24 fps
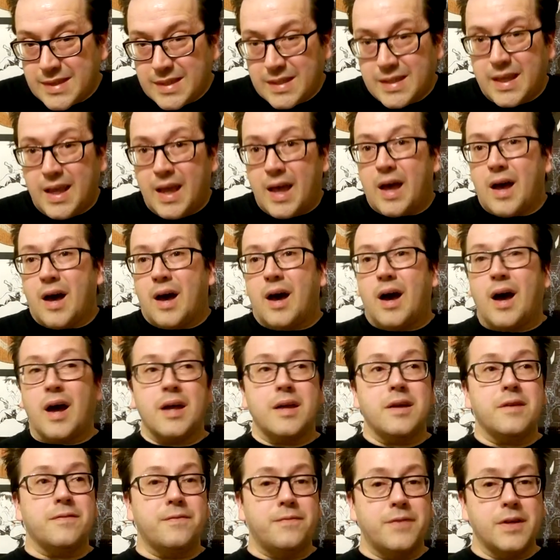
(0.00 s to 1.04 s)
yeah,
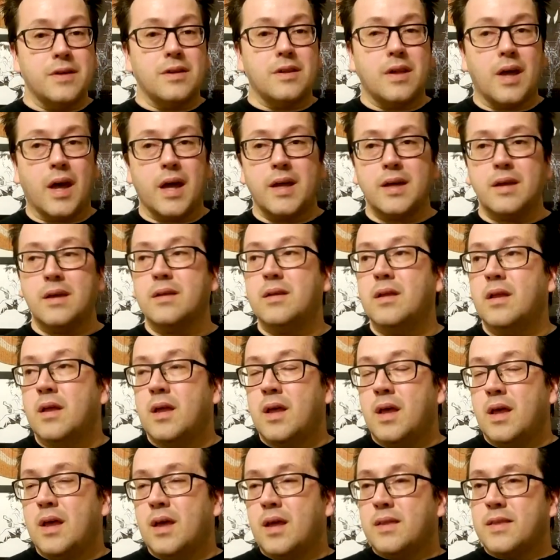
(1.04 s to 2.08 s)
I feel like
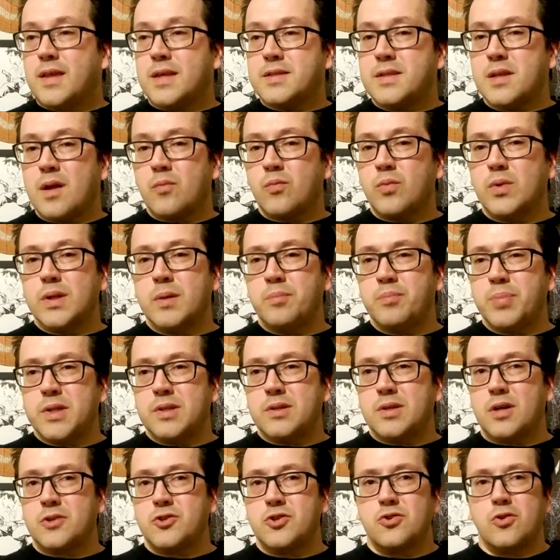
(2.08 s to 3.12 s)
that's not really been
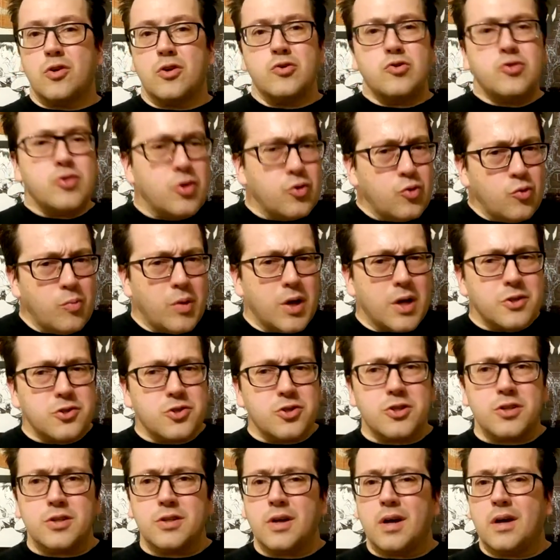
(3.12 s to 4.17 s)
touched on too
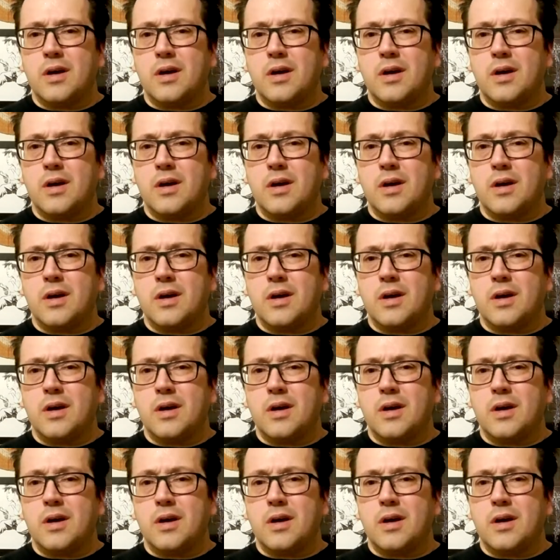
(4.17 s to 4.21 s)
much,